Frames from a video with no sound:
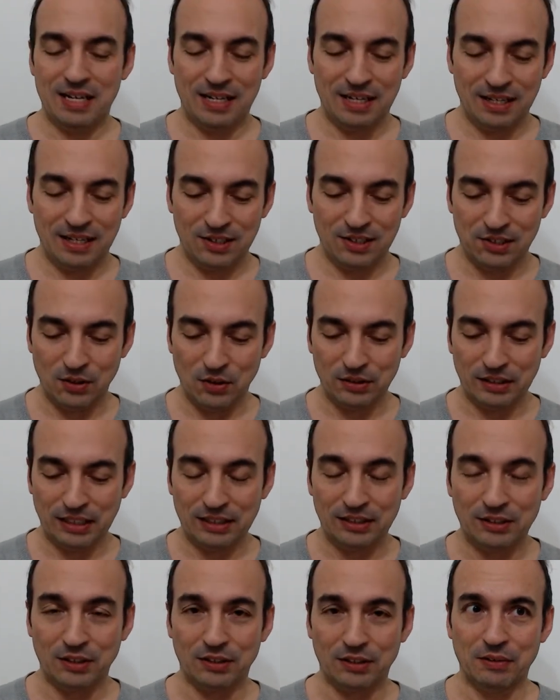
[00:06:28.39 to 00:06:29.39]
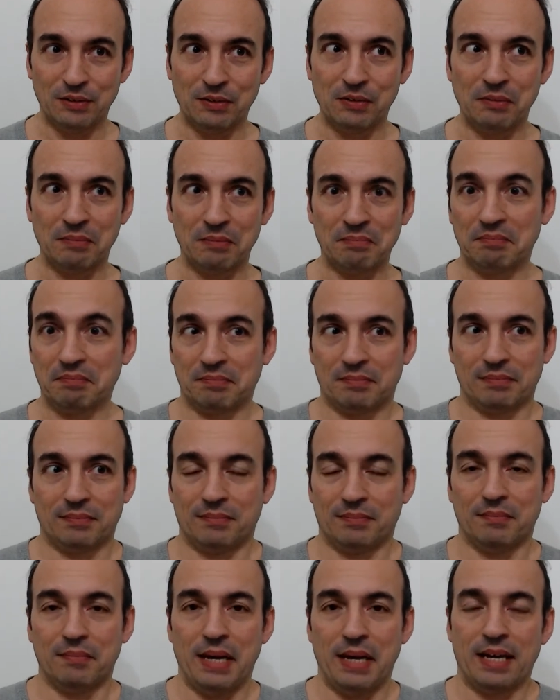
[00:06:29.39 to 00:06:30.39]
so that you
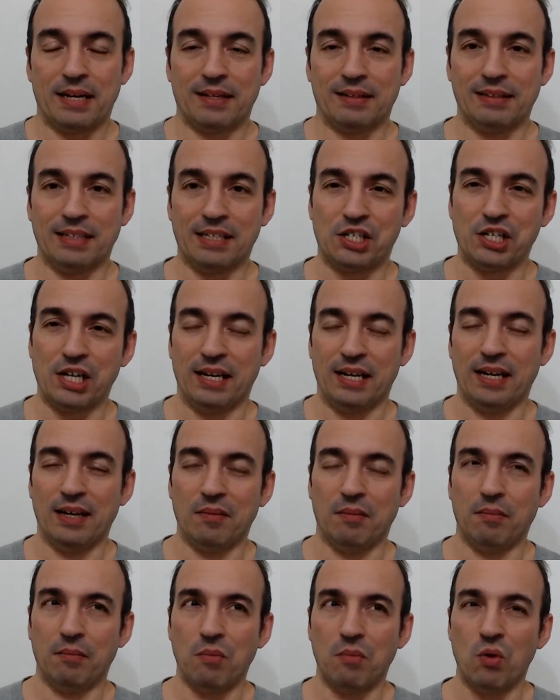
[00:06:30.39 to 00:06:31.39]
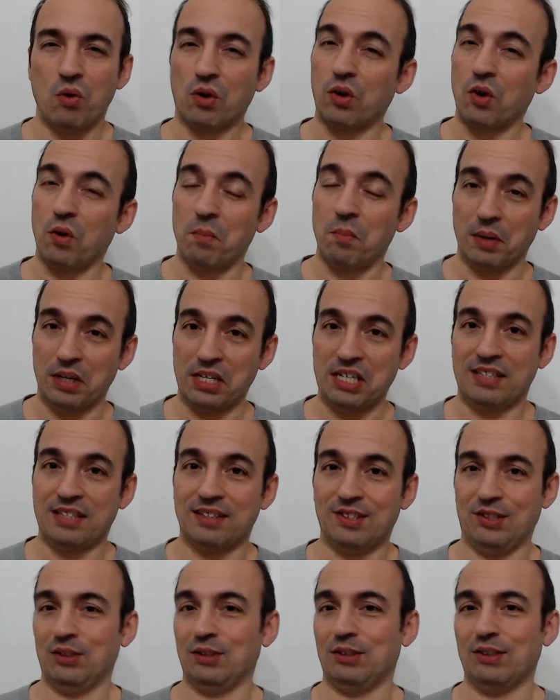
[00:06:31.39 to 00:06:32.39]
make the channel more complete,
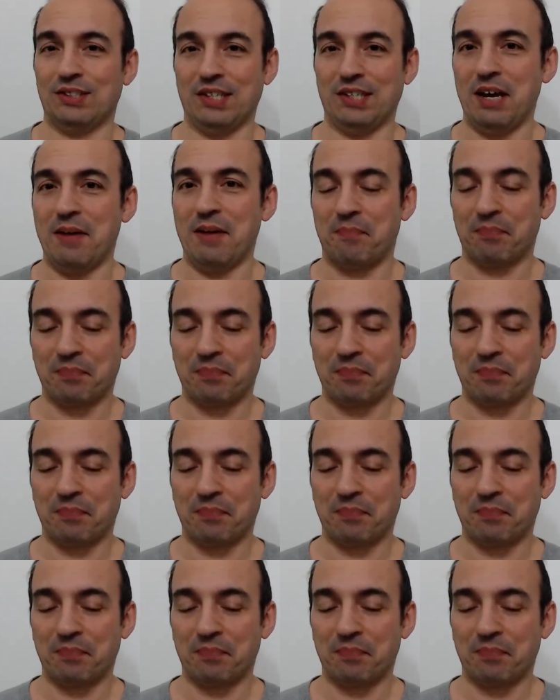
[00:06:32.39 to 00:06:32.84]
so to say.